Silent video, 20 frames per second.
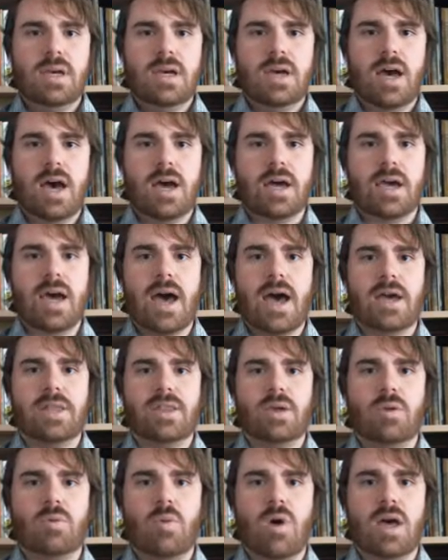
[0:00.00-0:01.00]
a guy
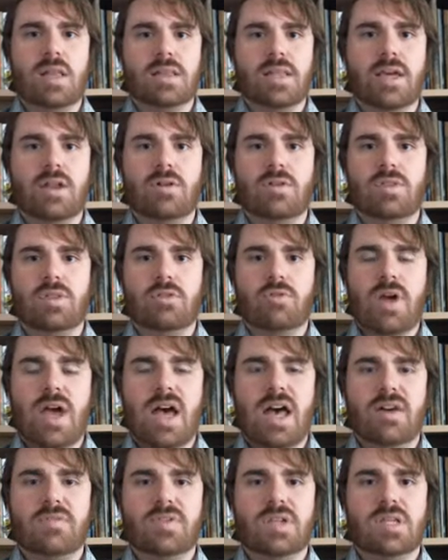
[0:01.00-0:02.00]
they'd want later in the
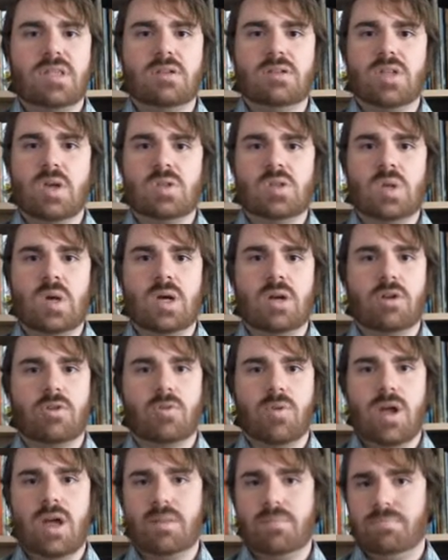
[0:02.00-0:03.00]
draft. There's also
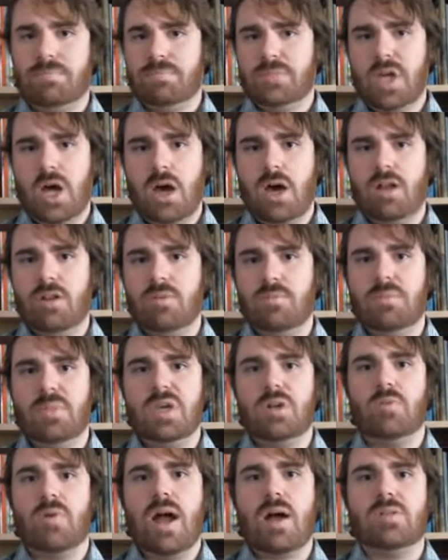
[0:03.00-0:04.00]
a ton of
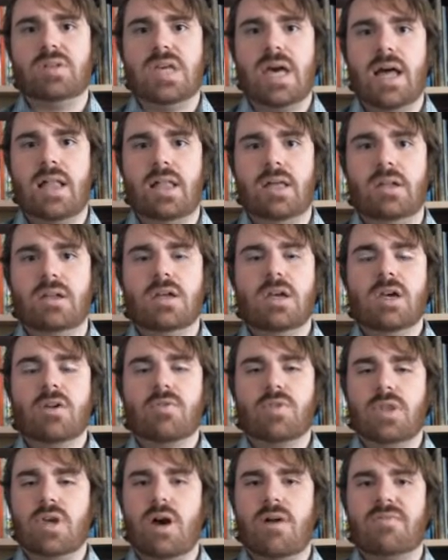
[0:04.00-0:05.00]
mid-round talent for
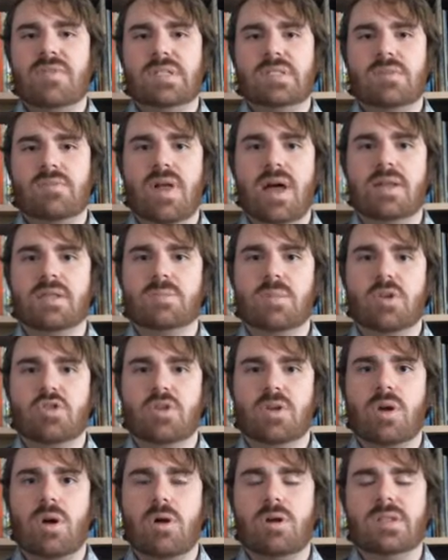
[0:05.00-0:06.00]
the offensive line,
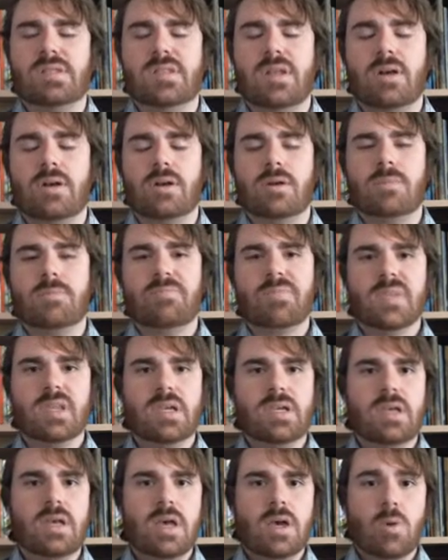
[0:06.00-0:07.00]
especially guard and center,
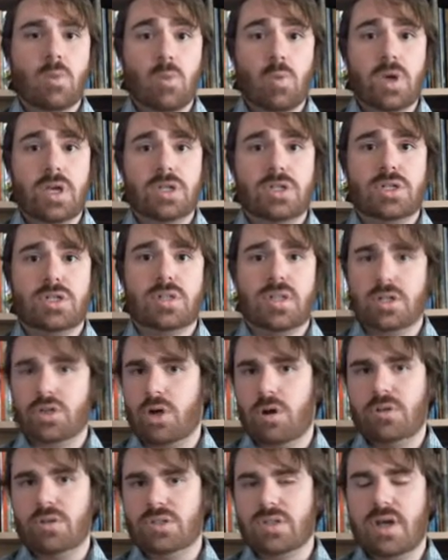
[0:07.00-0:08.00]
which the
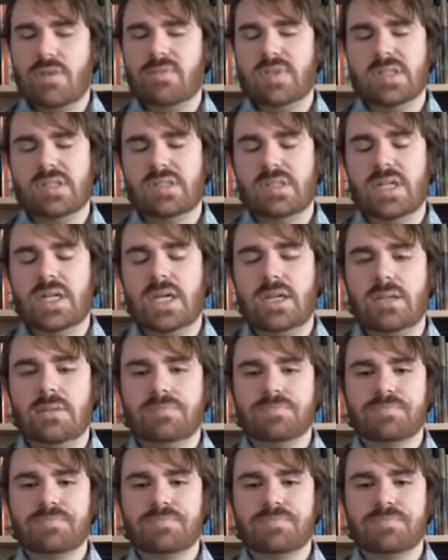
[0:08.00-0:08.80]
Chargers obviously need.